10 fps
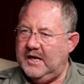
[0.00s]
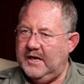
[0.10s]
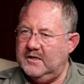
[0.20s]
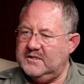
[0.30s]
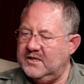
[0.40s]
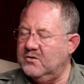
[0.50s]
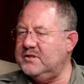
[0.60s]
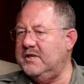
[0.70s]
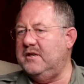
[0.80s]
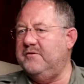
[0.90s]
sells
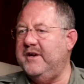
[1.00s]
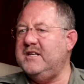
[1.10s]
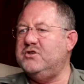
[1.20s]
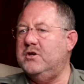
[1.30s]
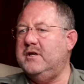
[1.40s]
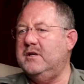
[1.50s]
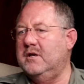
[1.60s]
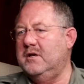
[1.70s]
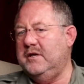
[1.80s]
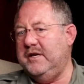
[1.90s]
it eventually,
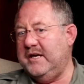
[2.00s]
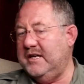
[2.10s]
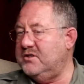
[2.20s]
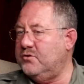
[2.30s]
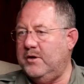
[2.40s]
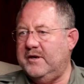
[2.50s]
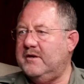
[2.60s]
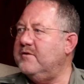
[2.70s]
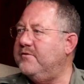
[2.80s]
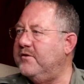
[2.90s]
he gets
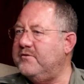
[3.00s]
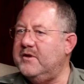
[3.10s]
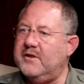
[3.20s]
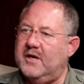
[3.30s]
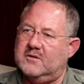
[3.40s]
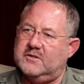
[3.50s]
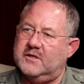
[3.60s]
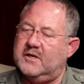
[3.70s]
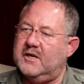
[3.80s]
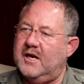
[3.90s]

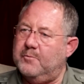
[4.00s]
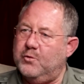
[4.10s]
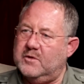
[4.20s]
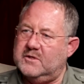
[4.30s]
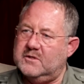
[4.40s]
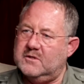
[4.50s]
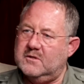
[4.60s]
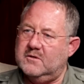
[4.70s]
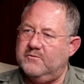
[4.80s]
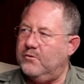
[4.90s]
250,000 and upwards
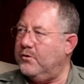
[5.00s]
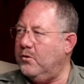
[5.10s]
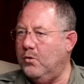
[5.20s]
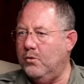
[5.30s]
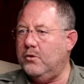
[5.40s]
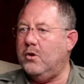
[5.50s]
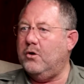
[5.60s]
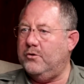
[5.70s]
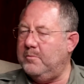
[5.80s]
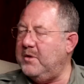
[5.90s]
for a rhino
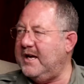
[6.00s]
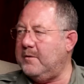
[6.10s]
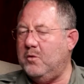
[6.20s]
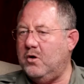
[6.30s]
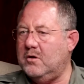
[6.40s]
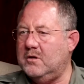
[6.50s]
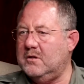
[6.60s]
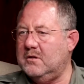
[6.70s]
horn on the black market.